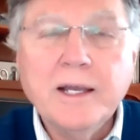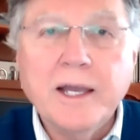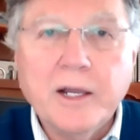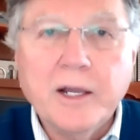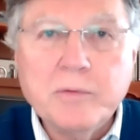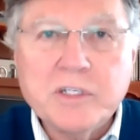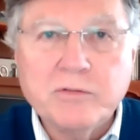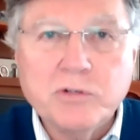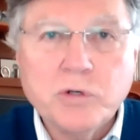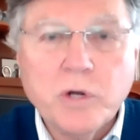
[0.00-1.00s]

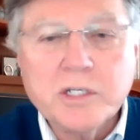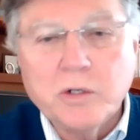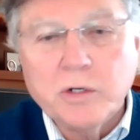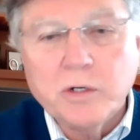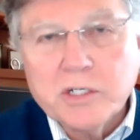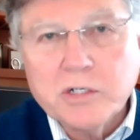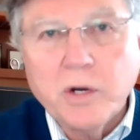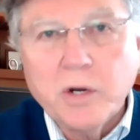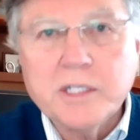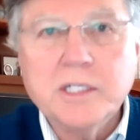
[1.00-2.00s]
elements of trust or
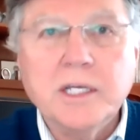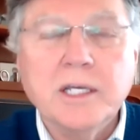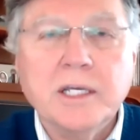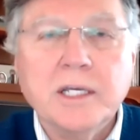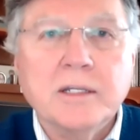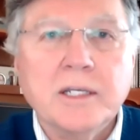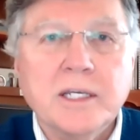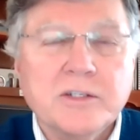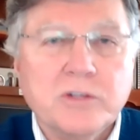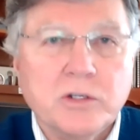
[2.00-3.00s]
distrust in
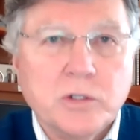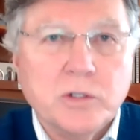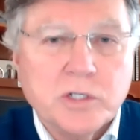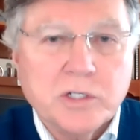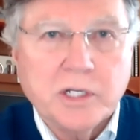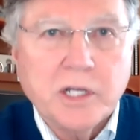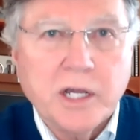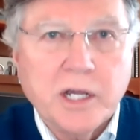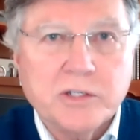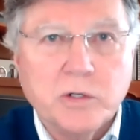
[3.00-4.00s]
the institutions that
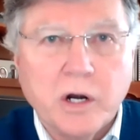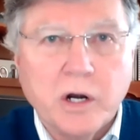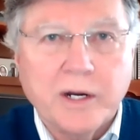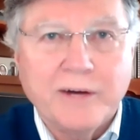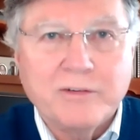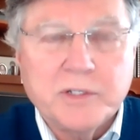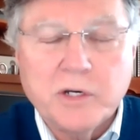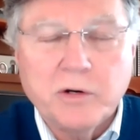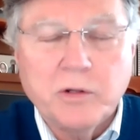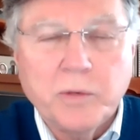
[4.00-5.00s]
constitute our
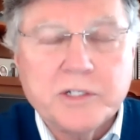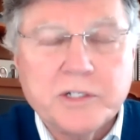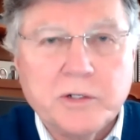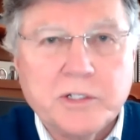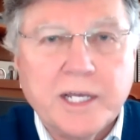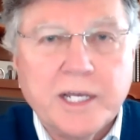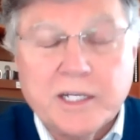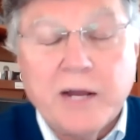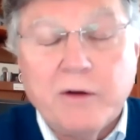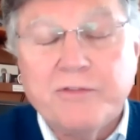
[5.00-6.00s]
governments here in the Western states
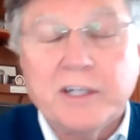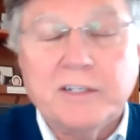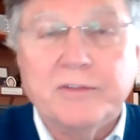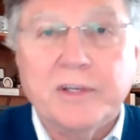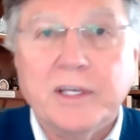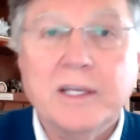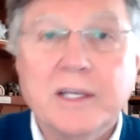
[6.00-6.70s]
and how effectively